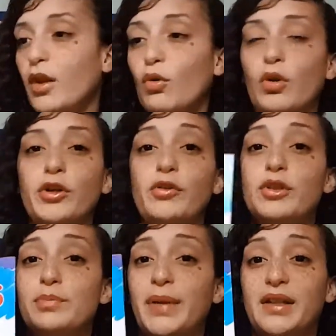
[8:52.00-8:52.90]
Or you
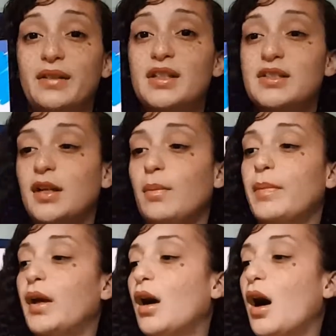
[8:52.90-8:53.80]
can pick these up.
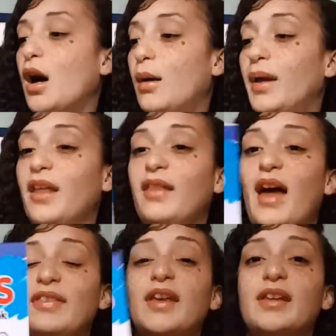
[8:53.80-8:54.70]

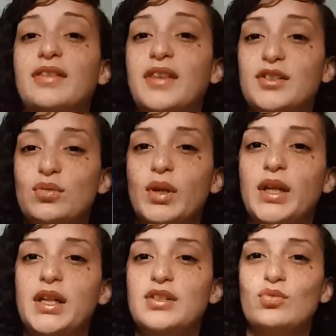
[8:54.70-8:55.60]
I think this
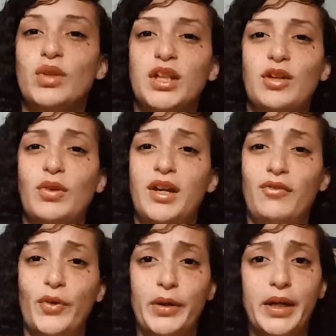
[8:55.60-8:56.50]
one is really great
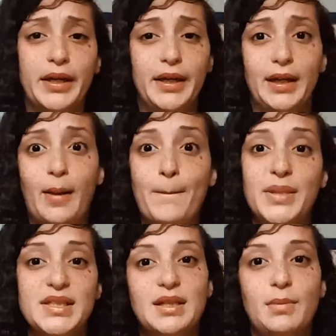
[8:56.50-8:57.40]
for a kind of like
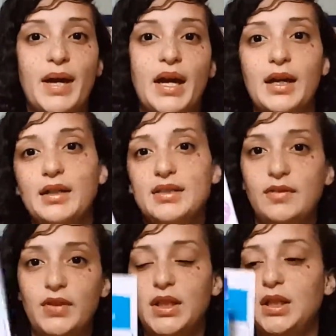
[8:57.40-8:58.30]
busy bag
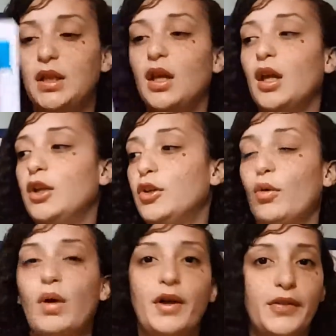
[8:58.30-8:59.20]
activity, you
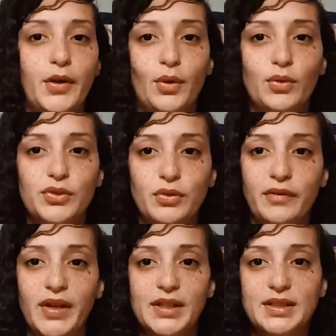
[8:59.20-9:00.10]
know, on the go sort
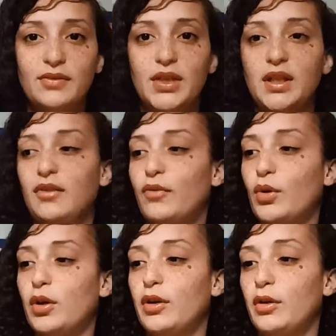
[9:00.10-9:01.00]
of activity
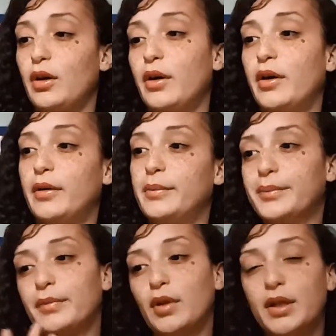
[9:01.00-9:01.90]
for a
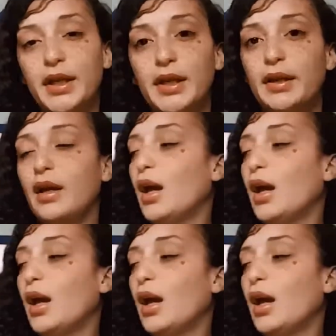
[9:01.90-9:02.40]
kid.